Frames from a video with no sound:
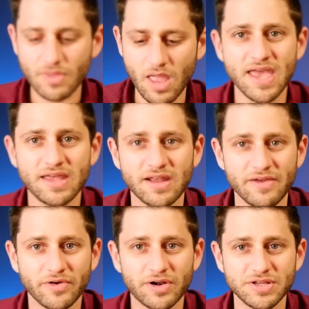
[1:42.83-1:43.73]
Again,
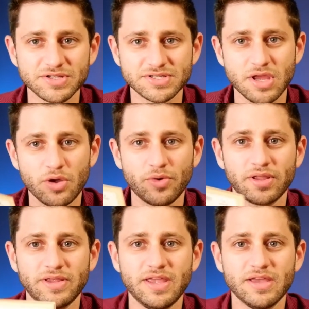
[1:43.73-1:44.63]
I've already just
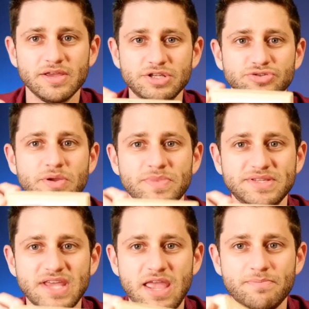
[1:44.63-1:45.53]
quickly trimmed the
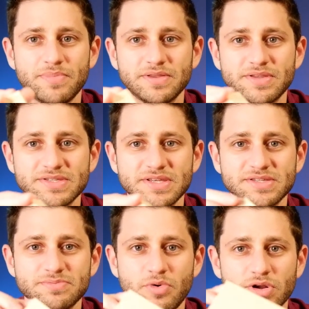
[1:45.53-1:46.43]
tape, but this
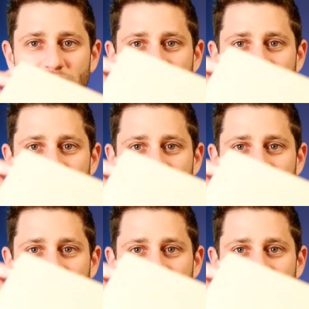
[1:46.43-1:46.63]
is more or